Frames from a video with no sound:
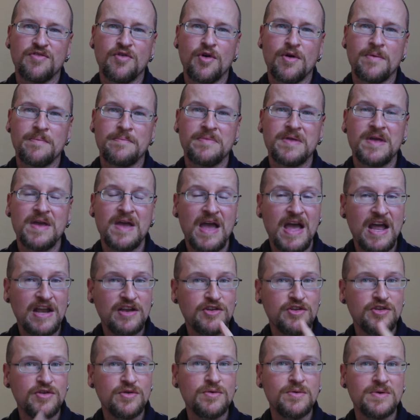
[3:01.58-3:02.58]
forum. And
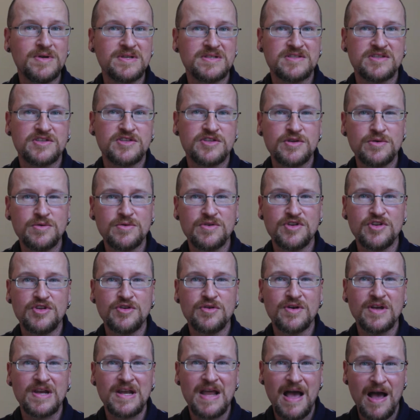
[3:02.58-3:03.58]
you as a student, you
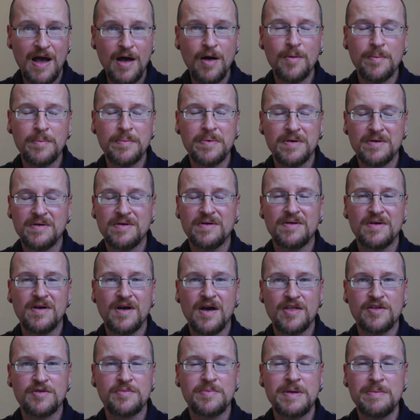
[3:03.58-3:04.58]
can help
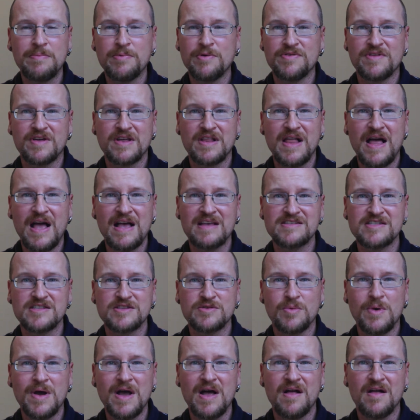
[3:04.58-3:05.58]
other people in the class as
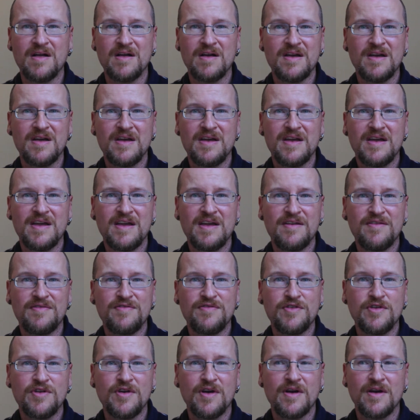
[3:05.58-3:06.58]
well. If
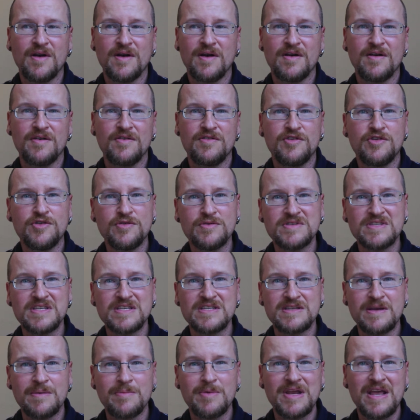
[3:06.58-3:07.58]
you see
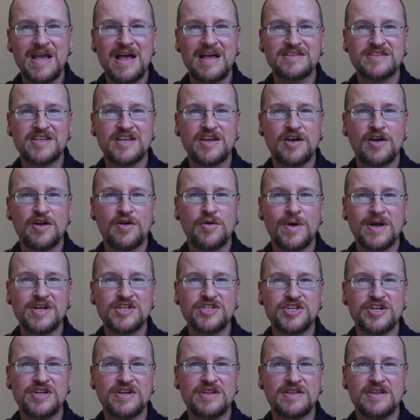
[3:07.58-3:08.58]
somebody asking a
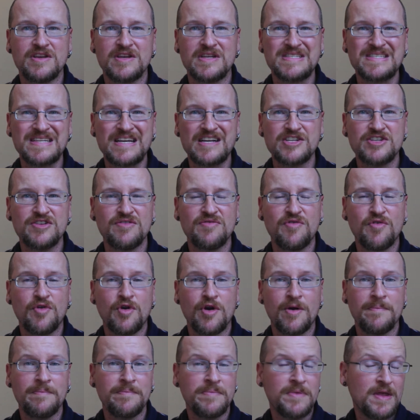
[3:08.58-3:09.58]
question in the discussion
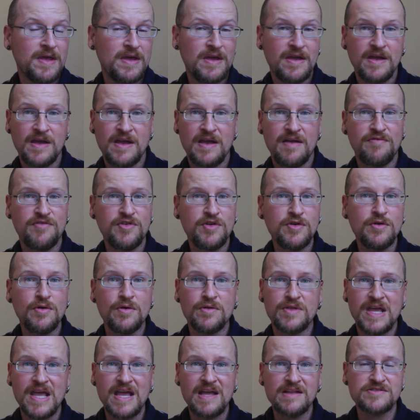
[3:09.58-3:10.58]
forum, if you know
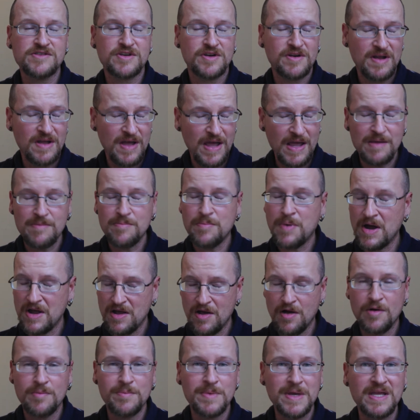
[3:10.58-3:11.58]
the answer, hey, by
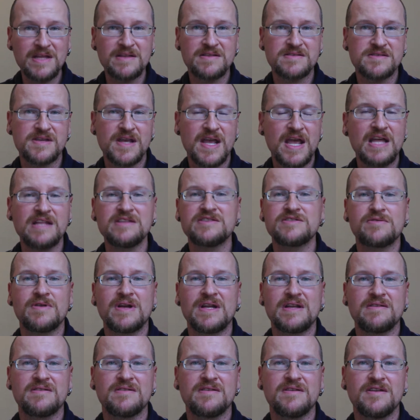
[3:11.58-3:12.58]
all means, answer it.
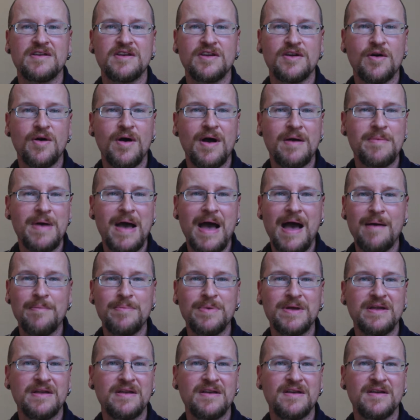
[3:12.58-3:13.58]
I'm
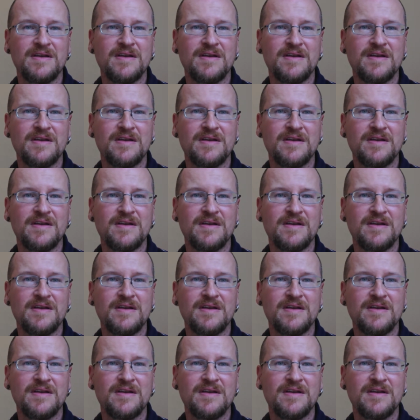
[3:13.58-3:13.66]
happy